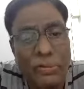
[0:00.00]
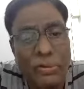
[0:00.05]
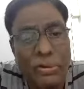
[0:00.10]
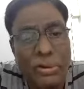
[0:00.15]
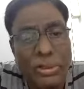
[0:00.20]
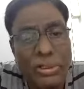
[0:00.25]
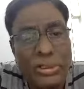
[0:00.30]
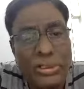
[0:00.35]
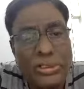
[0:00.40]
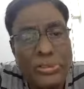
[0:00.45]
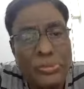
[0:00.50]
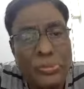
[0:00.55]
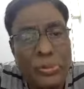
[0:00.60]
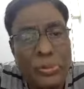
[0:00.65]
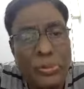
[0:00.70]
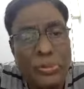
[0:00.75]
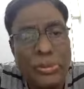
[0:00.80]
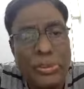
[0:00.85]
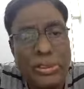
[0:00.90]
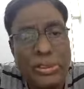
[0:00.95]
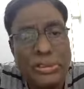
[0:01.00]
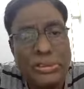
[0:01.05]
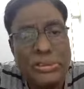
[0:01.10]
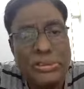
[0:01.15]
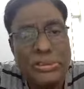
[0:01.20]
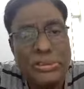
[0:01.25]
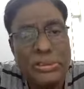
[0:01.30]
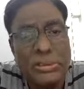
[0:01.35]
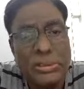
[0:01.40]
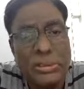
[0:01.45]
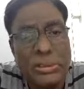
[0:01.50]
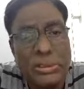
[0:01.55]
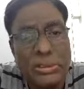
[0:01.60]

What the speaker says: all these proteins